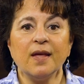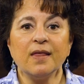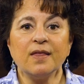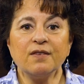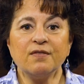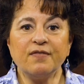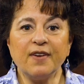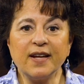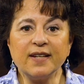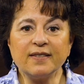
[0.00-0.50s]
The
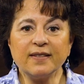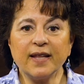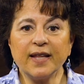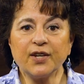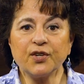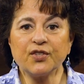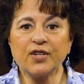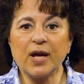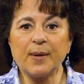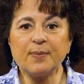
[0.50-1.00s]

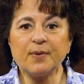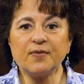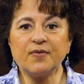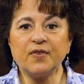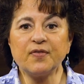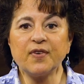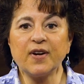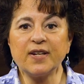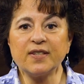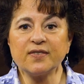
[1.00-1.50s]
ventilator type of
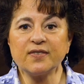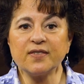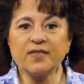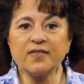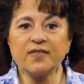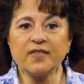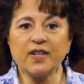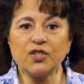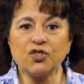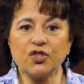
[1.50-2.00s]
devices,
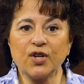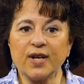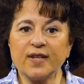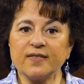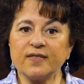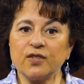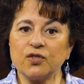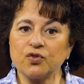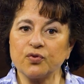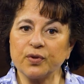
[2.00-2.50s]
such as
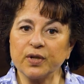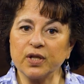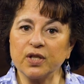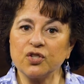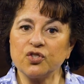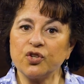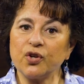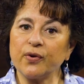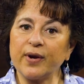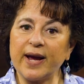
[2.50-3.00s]
the
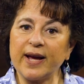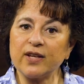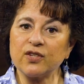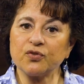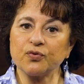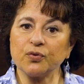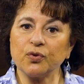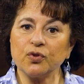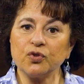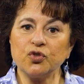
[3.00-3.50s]
Trilogy or
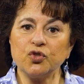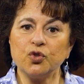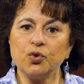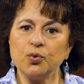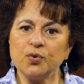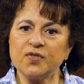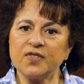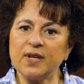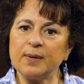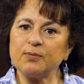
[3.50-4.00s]
Astral, do
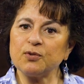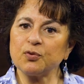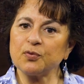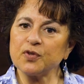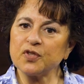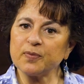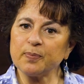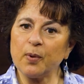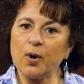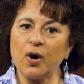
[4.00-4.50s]
seem to
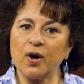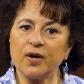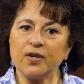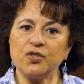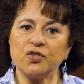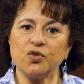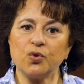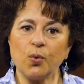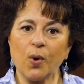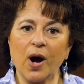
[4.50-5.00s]

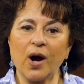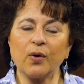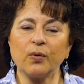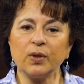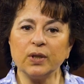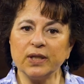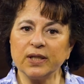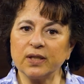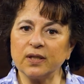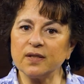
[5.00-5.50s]
respond to our
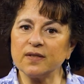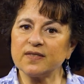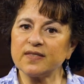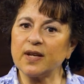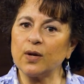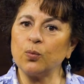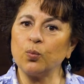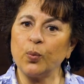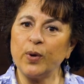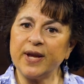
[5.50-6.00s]
littlest
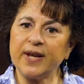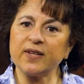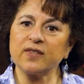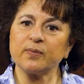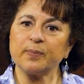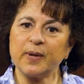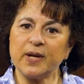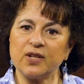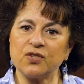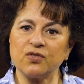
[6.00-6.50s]
and
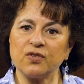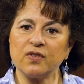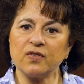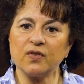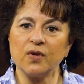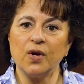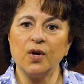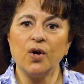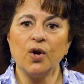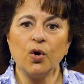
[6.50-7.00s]
weakest patients
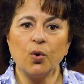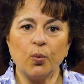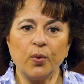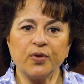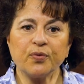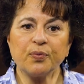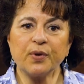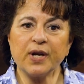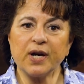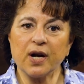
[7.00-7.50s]

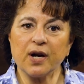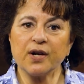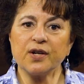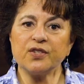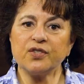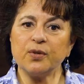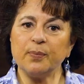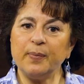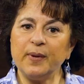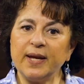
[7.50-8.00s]
with regard
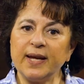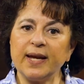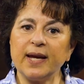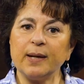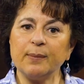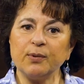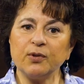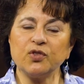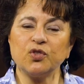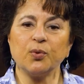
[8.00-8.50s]
to being
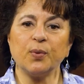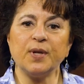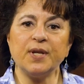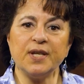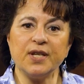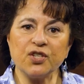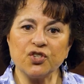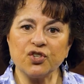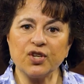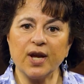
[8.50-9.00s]
able to
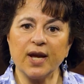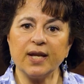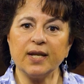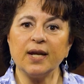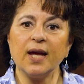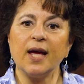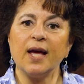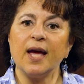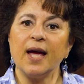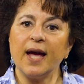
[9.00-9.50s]
initiate
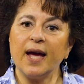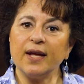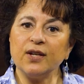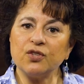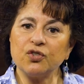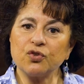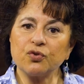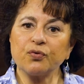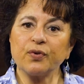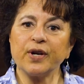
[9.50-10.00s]

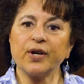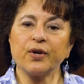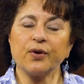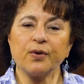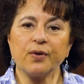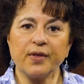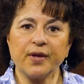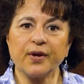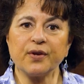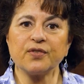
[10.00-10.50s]
and
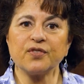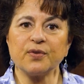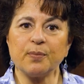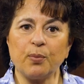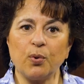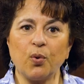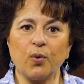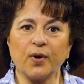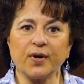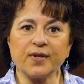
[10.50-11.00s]
trigger their
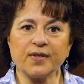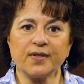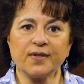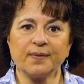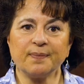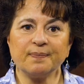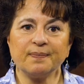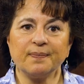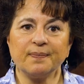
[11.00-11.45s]
support.